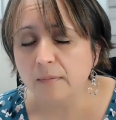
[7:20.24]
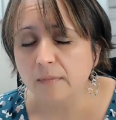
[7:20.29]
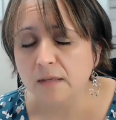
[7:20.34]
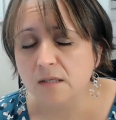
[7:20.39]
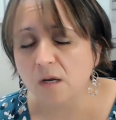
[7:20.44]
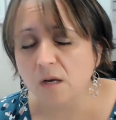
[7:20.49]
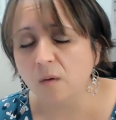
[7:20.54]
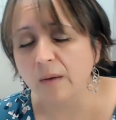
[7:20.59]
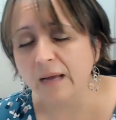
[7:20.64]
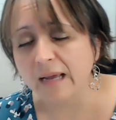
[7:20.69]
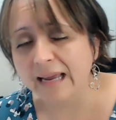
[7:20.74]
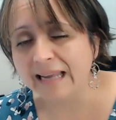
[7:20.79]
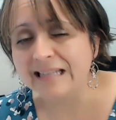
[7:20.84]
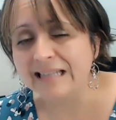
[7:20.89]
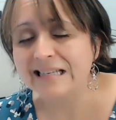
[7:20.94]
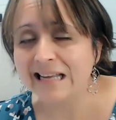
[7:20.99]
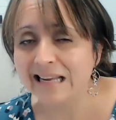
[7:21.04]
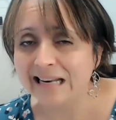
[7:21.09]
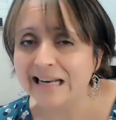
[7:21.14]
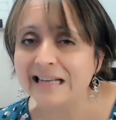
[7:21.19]
So
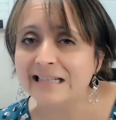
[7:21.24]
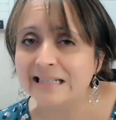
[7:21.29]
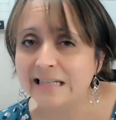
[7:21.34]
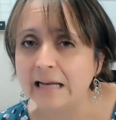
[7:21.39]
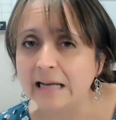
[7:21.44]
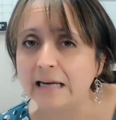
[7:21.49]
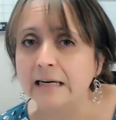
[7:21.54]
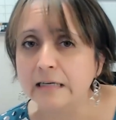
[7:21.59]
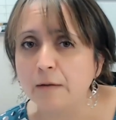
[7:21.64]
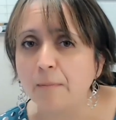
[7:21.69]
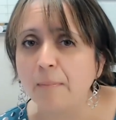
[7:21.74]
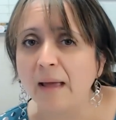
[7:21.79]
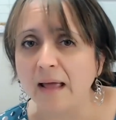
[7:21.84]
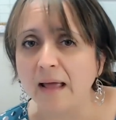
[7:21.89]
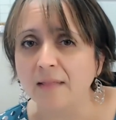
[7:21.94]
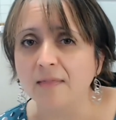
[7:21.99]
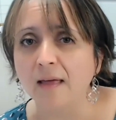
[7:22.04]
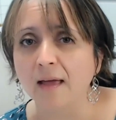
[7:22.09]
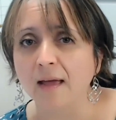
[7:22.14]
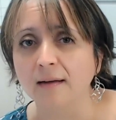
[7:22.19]
it is going to
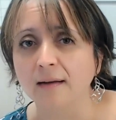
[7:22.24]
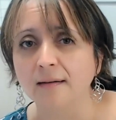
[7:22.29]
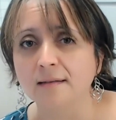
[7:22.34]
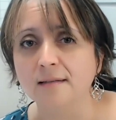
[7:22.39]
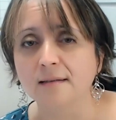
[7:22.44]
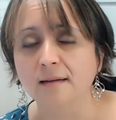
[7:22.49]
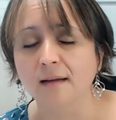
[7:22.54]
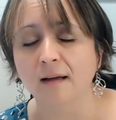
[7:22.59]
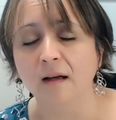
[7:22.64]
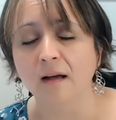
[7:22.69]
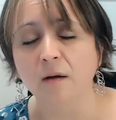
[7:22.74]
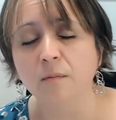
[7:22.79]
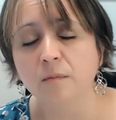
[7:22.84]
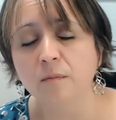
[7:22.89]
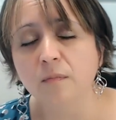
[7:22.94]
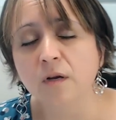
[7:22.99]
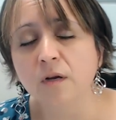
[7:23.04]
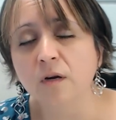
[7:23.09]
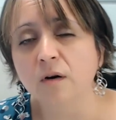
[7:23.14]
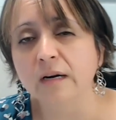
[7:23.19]
depend that
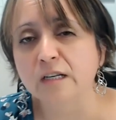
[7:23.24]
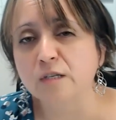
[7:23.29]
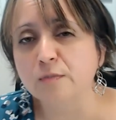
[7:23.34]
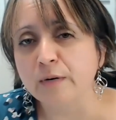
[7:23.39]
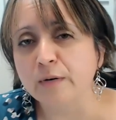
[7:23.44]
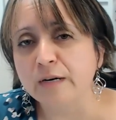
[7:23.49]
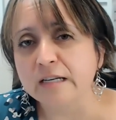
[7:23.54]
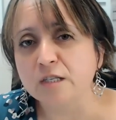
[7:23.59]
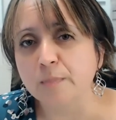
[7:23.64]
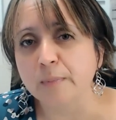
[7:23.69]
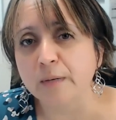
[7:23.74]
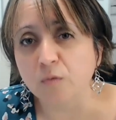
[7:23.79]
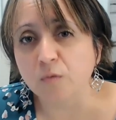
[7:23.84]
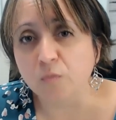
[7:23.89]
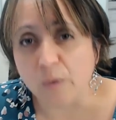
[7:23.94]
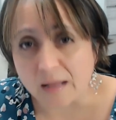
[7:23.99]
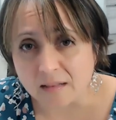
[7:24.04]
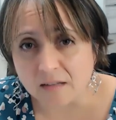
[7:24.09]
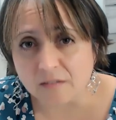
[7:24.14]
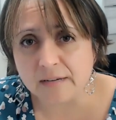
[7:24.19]
your experience be
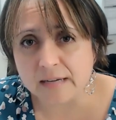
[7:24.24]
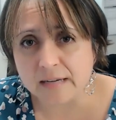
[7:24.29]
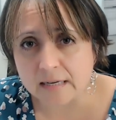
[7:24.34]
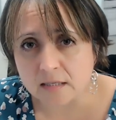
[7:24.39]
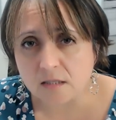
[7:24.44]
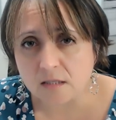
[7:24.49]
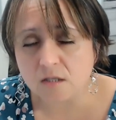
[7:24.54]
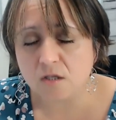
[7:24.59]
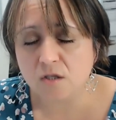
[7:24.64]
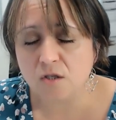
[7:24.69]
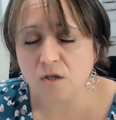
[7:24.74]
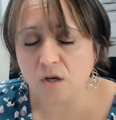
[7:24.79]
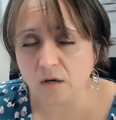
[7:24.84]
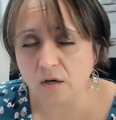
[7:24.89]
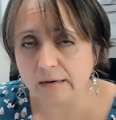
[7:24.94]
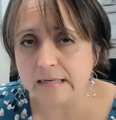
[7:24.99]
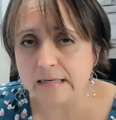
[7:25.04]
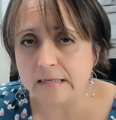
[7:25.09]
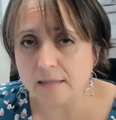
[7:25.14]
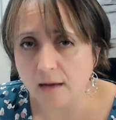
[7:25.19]
relevant to
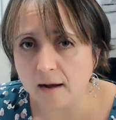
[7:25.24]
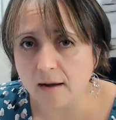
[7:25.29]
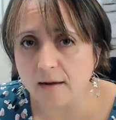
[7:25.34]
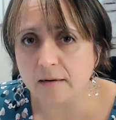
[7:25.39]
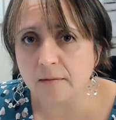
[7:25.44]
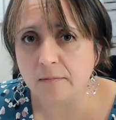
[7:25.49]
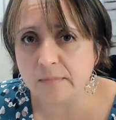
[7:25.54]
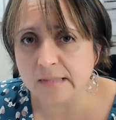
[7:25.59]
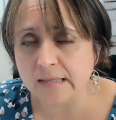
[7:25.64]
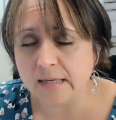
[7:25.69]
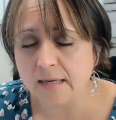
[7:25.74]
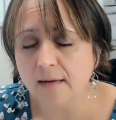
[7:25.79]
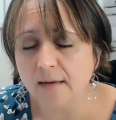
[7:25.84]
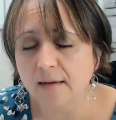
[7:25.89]
current times